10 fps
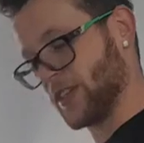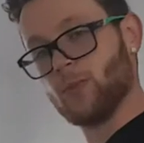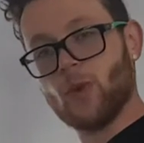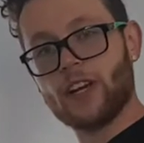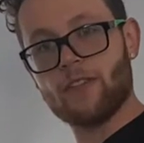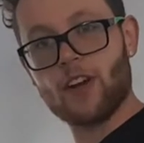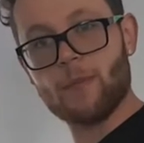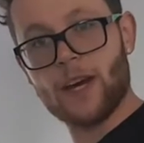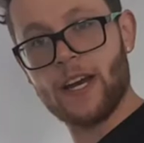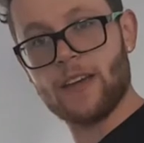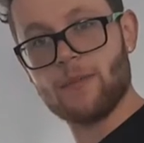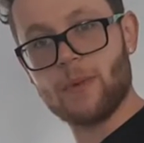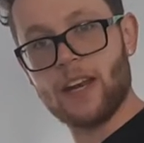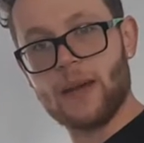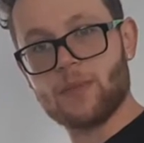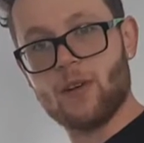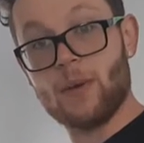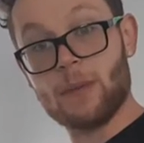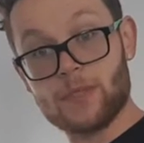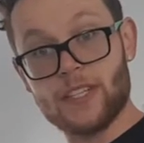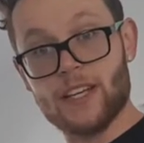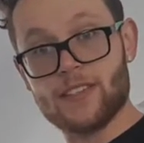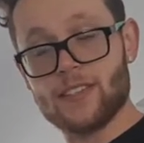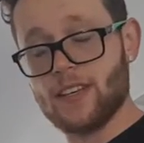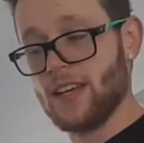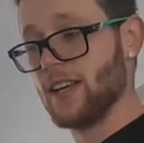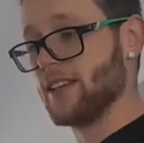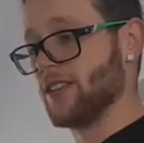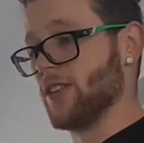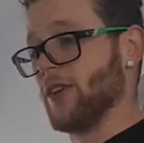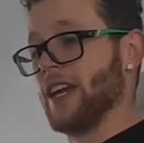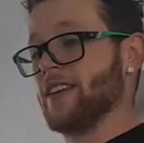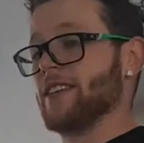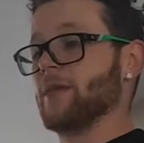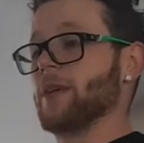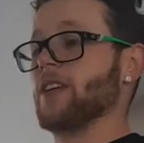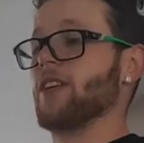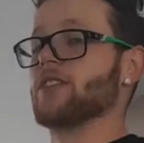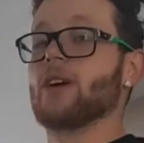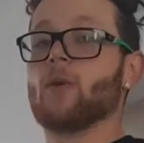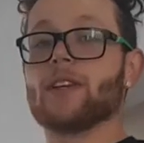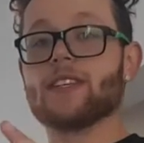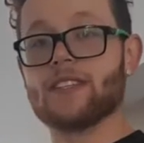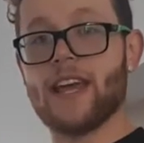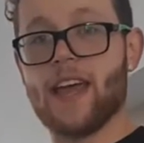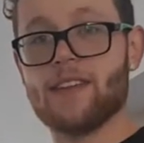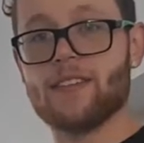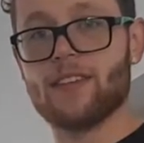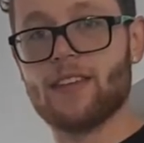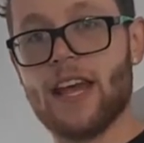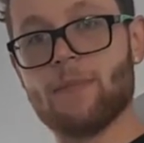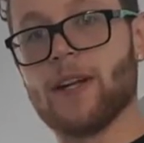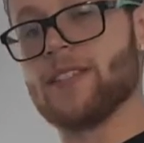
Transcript: This morning I've got my, my laptop upstairs to do the editing because I want to stand at my